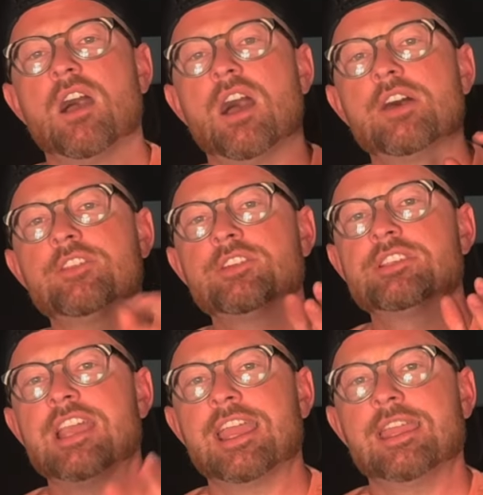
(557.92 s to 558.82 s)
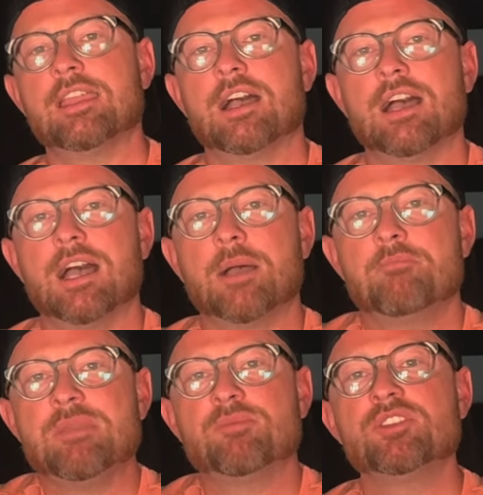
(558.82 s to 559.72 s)
Others say
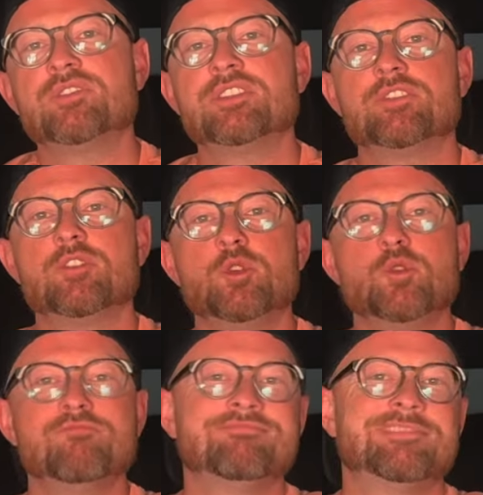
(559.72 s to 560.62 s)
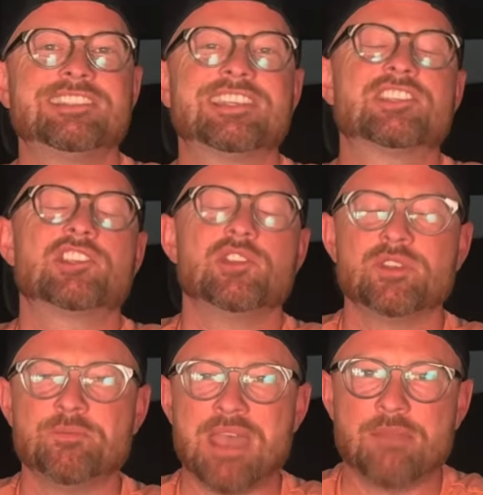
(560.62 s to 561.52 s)
people use it to just
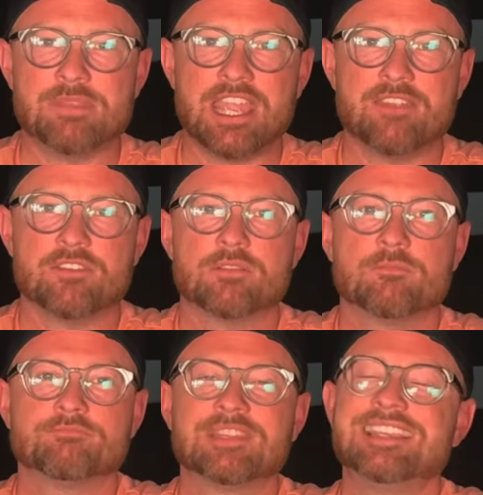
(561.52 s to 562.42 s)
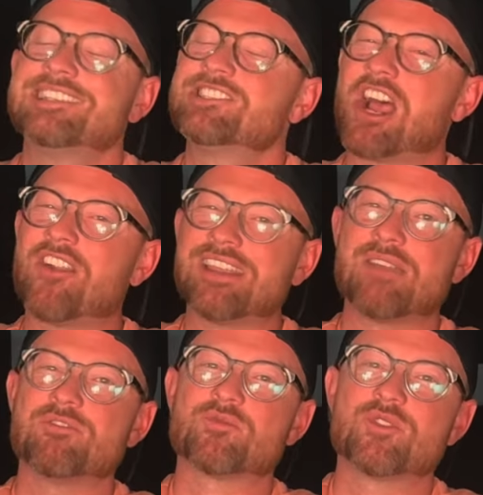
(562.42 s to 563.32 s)
excuse bad behavior. Sorry
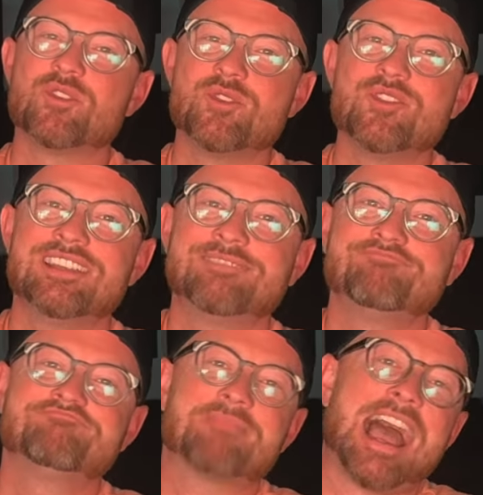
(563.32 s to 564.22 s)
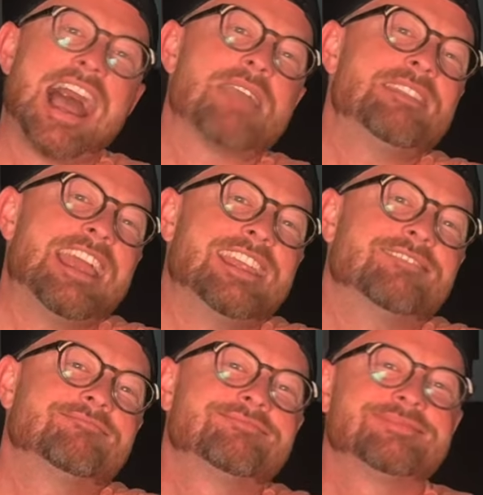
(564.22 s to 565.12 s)
I was rude, I'm an 8.
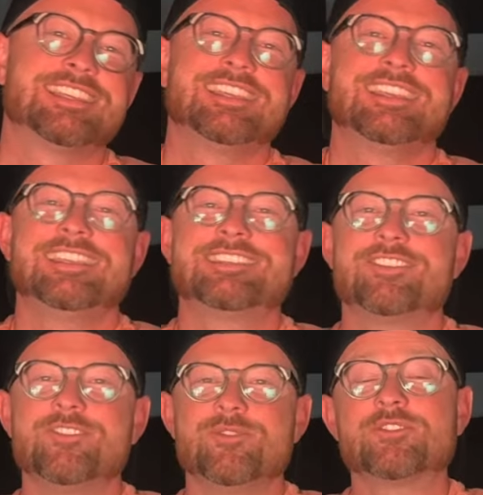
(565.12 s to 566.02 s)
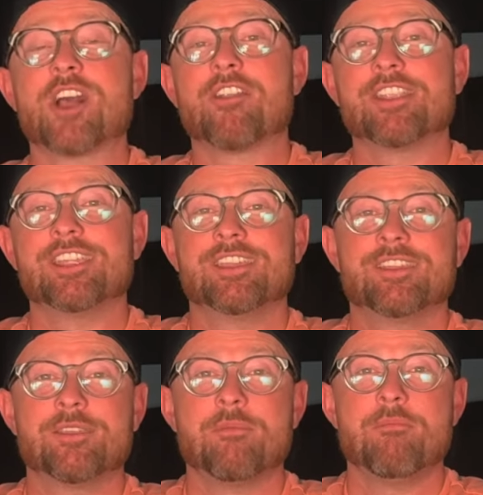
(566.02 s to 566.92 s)
It's the new sorry,
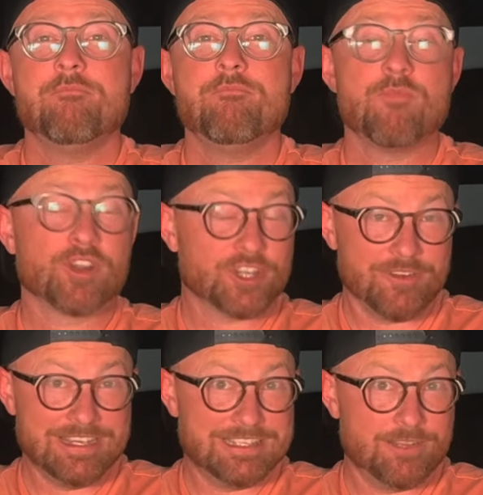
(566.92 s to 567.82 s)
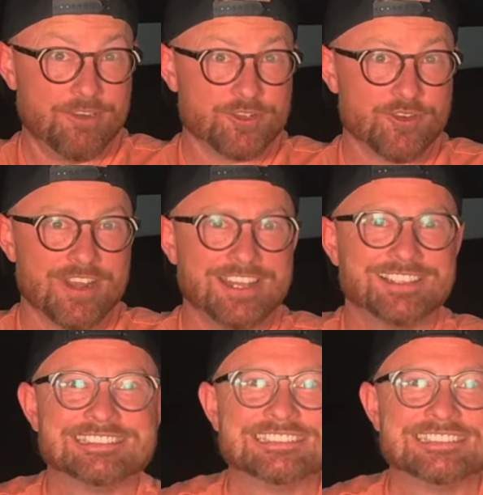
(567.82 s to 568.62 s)
Mercury's in the retrograde.